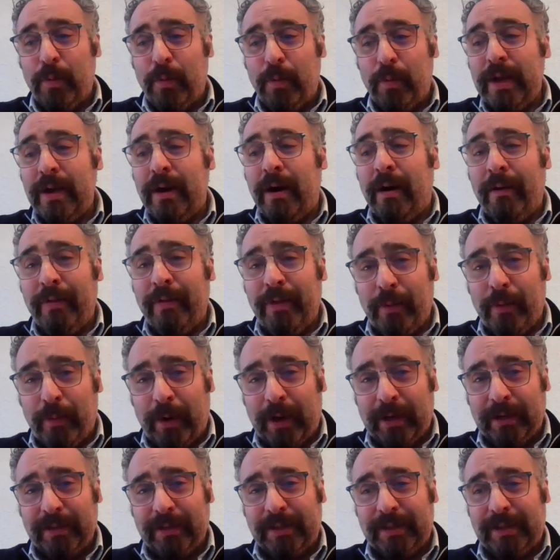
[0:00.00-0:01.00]
We are the
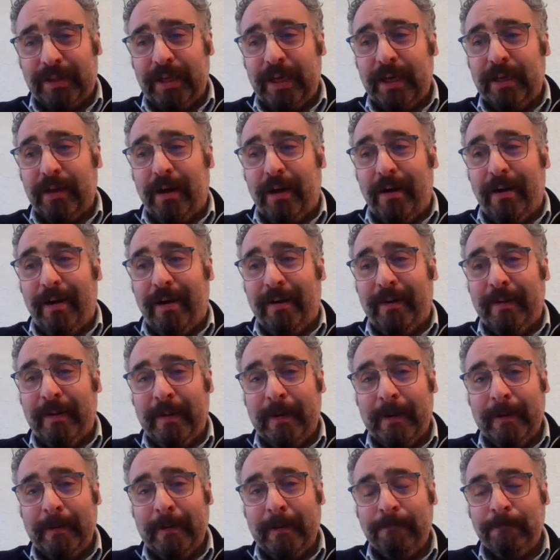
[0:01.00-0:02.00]
ones that are
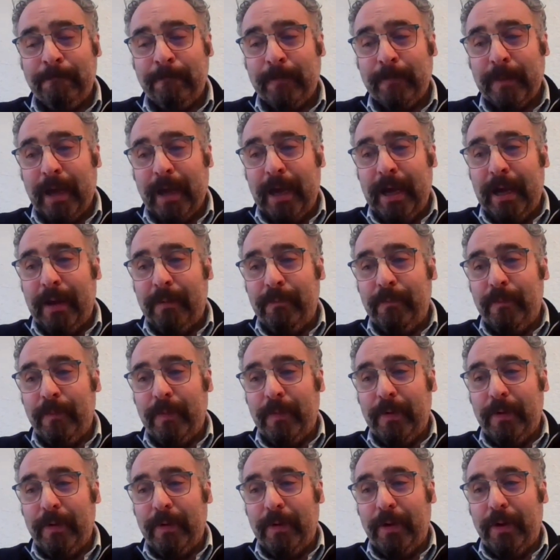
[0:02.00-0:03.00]

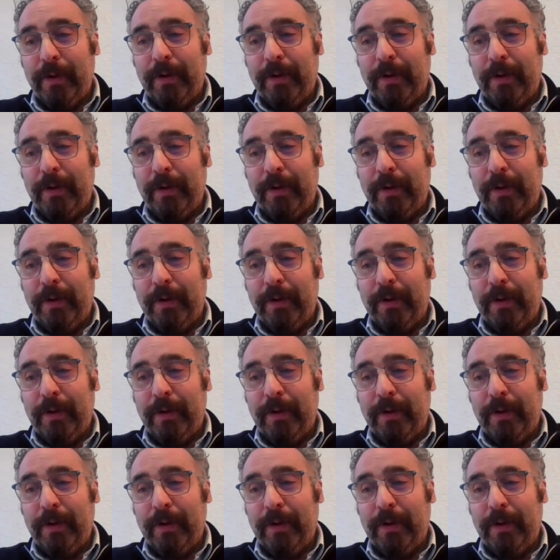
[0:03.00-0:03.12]
on